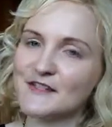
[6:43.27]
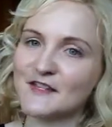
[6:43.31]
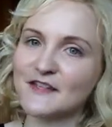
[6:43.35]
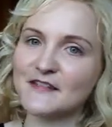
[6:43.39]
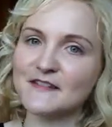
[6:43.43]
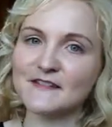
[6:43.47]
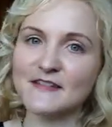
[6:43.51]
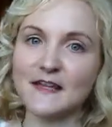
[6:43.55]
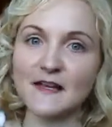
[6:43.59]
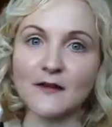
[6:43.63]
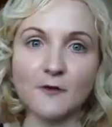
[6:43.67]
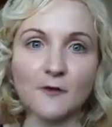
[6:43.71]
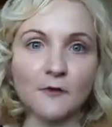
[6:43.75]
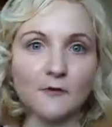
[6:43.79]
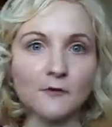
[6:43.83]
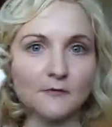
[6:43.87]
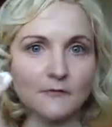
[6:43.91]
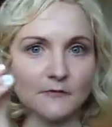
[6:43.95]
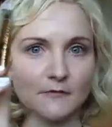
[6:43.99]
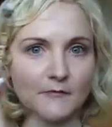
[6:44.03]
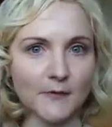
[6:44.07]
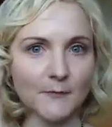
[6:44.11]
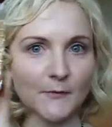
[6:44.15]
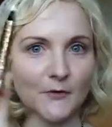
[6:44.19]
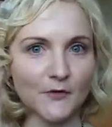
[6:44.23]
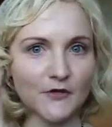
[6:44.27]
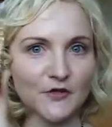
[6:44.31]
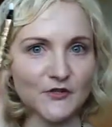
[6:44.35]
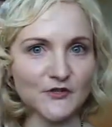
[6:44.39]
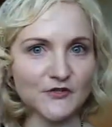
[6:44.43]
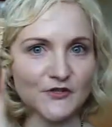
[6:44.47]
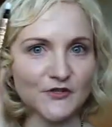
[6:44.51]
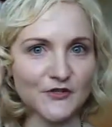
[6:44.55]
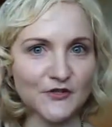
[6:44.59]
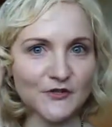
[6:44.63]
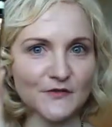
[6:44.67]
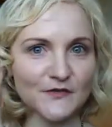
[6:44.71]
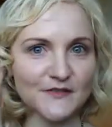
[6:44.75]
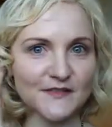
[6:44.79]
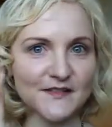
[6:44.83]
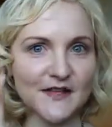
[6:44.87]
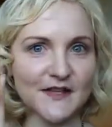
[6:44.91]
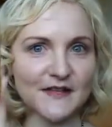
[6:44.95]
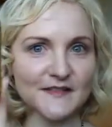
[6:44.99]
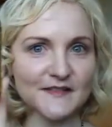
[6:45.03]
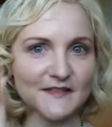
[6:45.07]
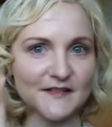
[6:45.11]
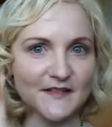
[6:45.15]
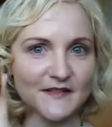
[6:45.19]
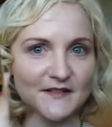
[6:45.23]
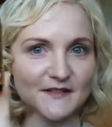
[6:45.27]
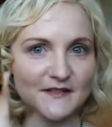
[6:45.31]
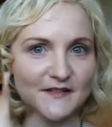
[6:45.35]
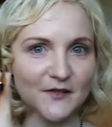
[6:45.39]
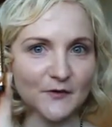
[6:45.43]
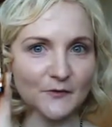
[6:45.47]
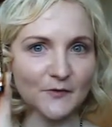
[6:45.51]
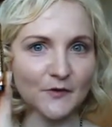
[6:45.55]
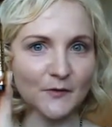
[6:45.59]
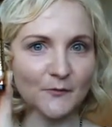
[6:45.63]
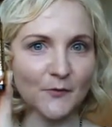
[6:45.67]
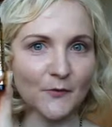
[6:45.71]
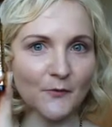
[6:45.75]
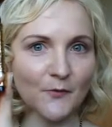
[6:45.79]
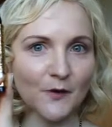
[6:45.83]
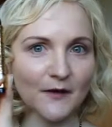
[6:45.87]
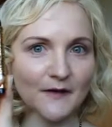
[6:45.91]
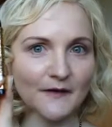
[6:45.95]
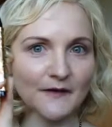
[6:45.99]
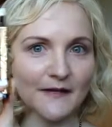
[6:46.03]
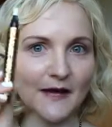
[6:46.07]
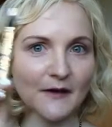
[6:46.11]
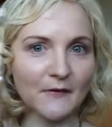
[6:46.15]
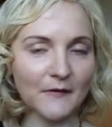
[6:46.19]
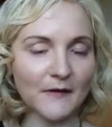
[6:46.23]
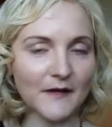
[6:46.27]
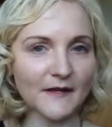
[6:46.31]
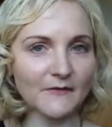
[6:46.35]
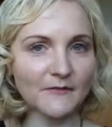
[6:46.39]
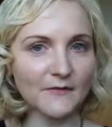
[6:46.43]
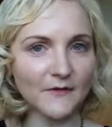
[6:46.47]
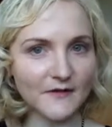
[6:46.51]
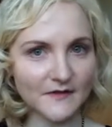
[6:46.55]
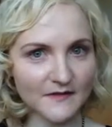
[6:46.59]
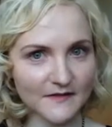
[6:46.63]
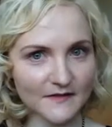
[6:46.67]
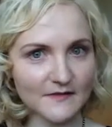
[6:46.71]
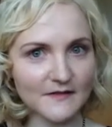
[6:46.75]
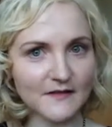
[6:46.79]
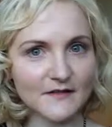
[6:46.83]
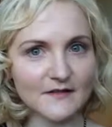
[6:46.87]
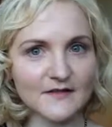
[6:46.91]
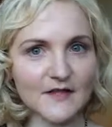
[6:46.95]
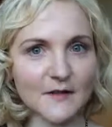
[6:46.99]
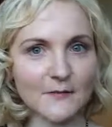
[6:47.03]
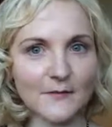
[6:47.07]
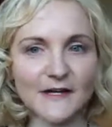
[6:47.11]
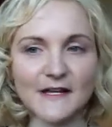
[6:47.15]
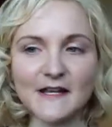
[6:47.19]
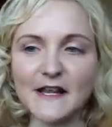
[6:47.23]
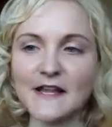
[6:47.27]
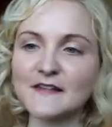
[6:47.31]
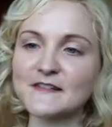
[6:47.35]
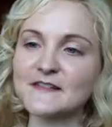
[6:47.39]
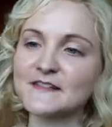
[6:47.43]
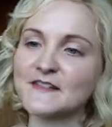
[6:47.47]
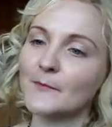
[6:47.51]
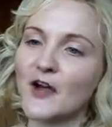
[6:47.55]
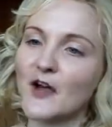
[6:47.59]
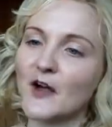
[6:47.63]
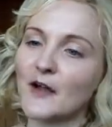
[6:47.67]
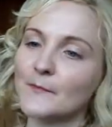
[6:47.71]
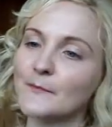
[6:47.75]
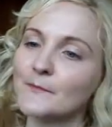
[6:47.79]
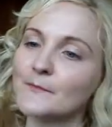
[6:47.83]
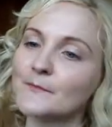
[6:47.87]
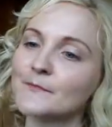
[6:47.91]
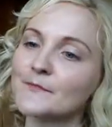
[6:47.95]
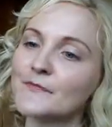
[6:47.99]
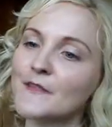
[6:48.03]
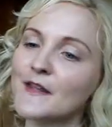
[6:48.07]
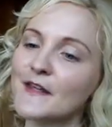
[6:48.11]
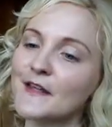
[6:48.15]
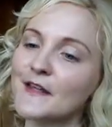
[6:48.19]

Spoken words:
So you can say, oh, Grandma used to use this and it's still number one now, even in so many years' time.